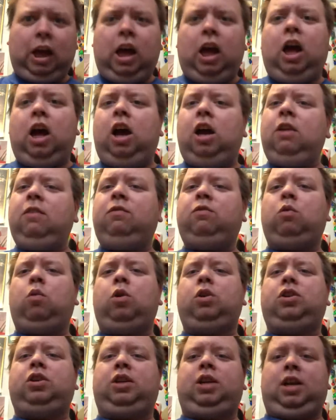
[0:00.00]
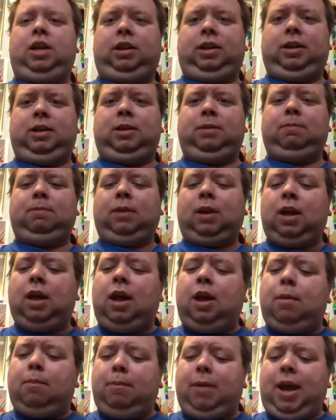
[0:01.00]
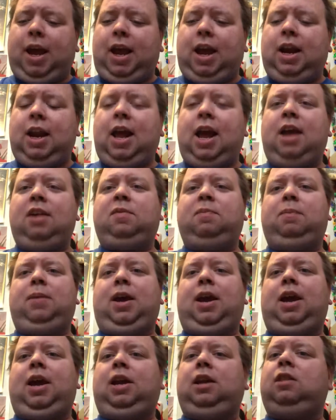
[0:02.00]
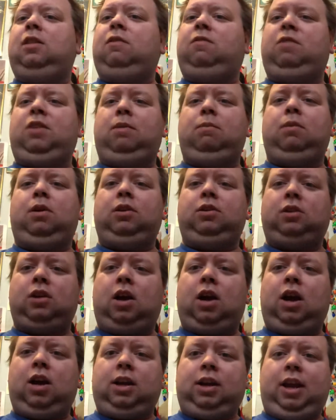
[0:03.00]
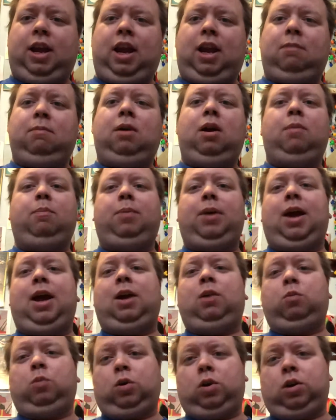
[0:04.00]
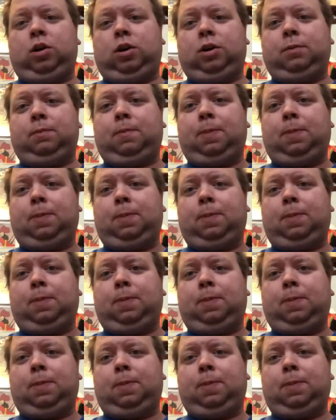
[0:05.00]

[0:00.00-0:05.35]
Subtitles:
unfortunately, man has made the female dog name a bad word.